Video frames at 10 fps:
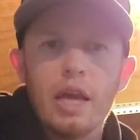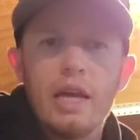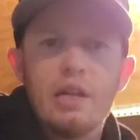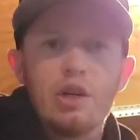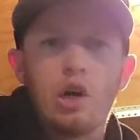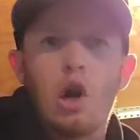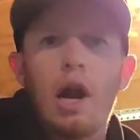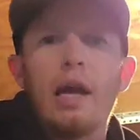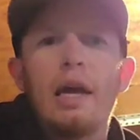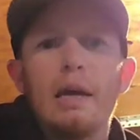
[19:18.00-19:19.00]
ledge
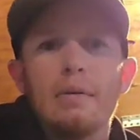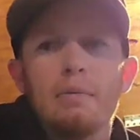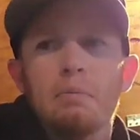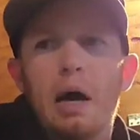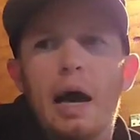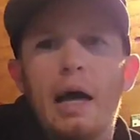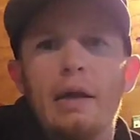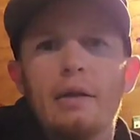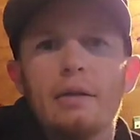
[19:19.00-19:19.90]
cranking bite,